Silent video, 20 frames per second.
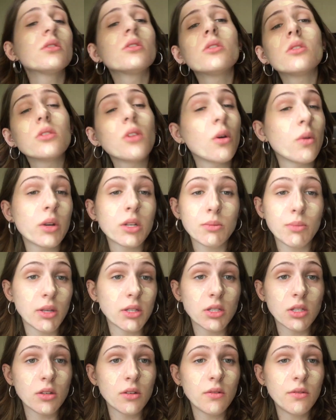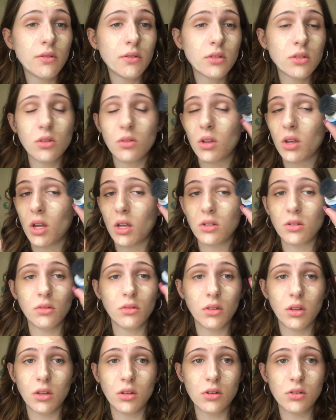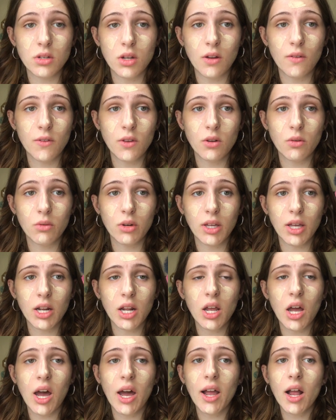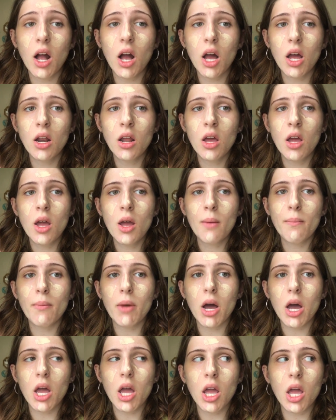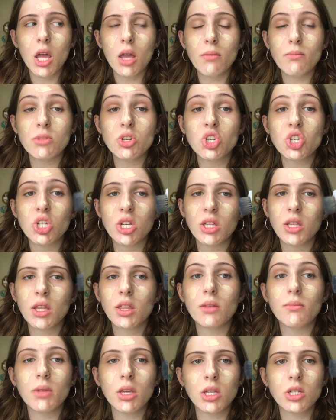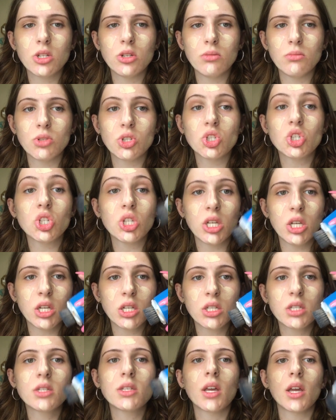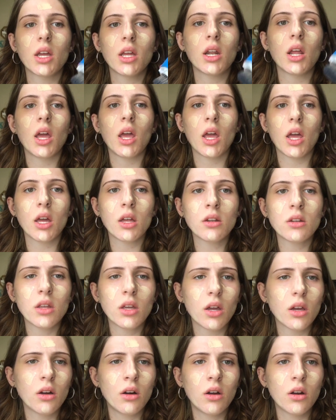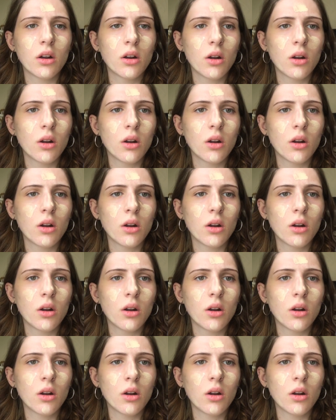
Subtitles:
These are so expensive, so like I totally understand if you don't want to get it. I got my machine, like the Mia 2 machine, secondhand.